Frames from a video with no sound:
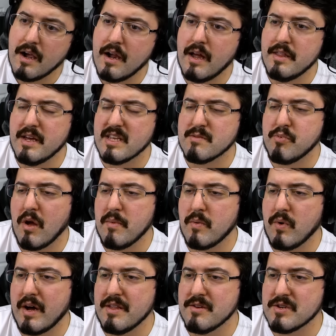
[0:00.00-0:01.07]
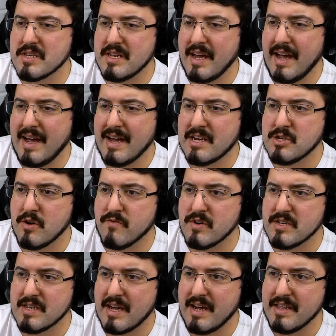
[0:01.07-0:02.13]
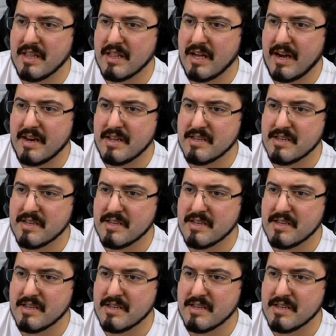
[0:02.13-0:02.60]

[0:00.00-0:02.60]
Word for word: And that's probably why there's an X over his eye and the line